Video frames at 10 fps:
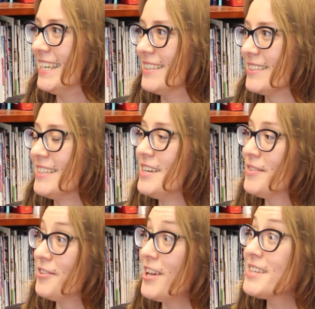in
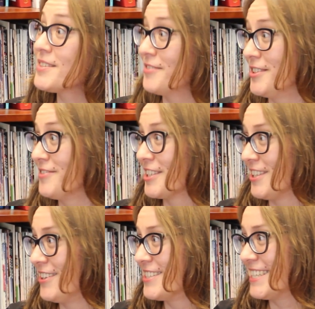philosophy of
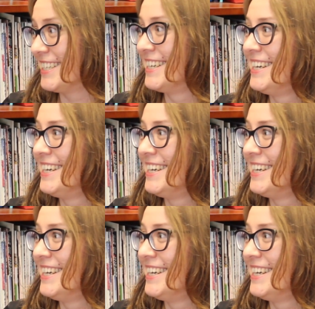technology.